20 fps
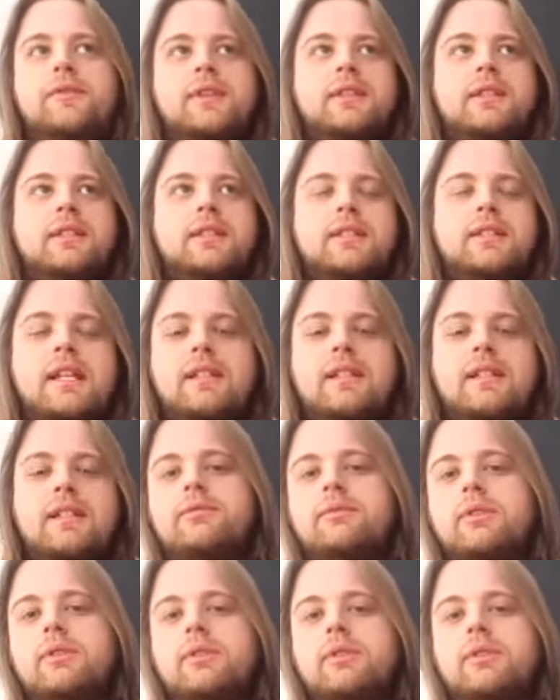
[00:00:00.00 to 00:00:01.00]
there's a distinctive
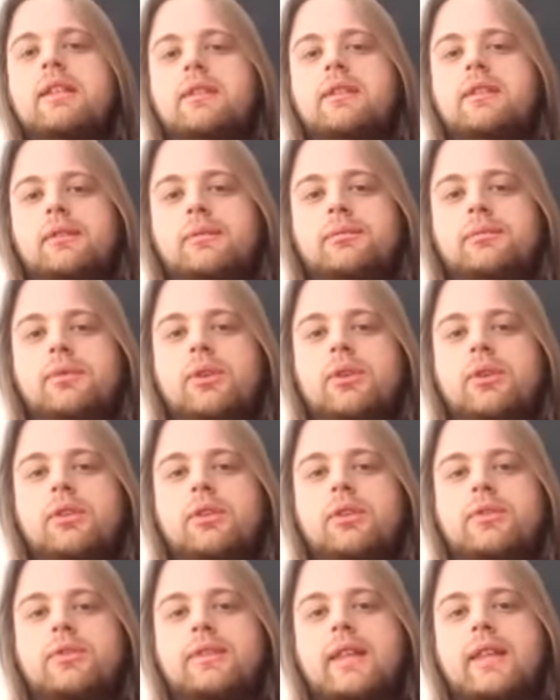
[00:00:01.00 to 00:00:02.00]
line, and you
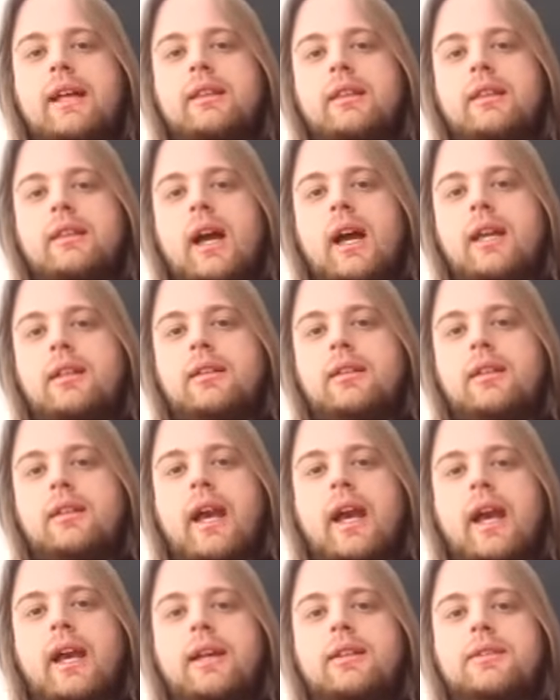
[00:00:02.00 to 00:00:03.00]
can use that line
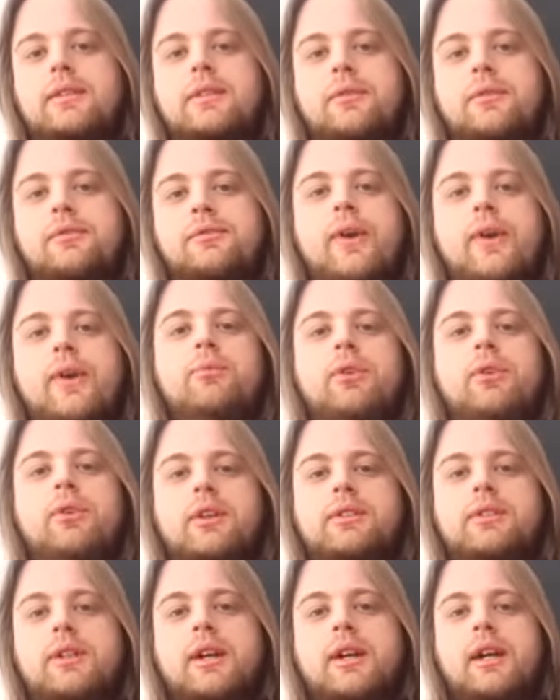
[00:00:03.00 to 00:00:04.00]
as a framework
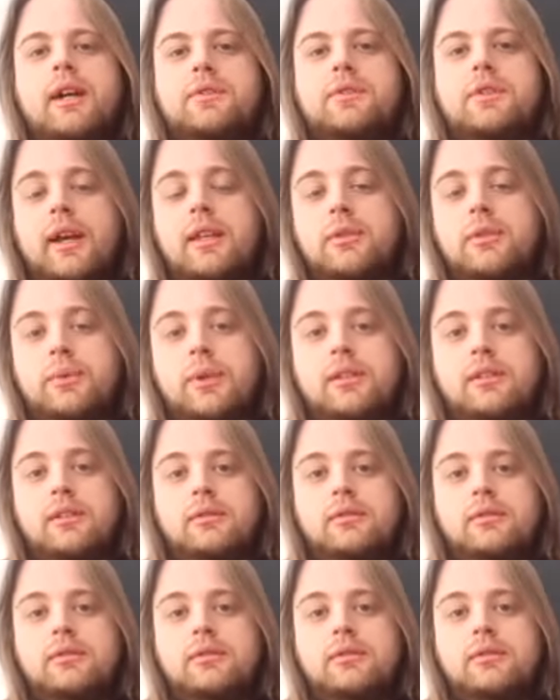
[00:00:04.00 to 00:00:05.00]
to kind of tie you in
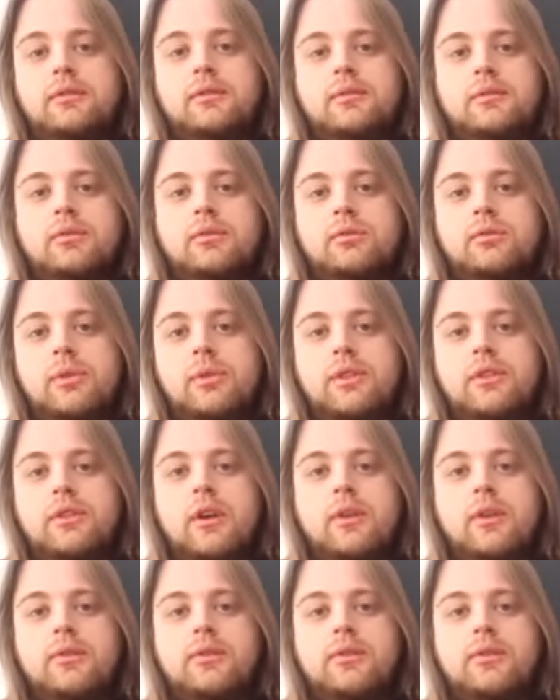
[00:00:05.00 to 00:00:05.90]
with notes.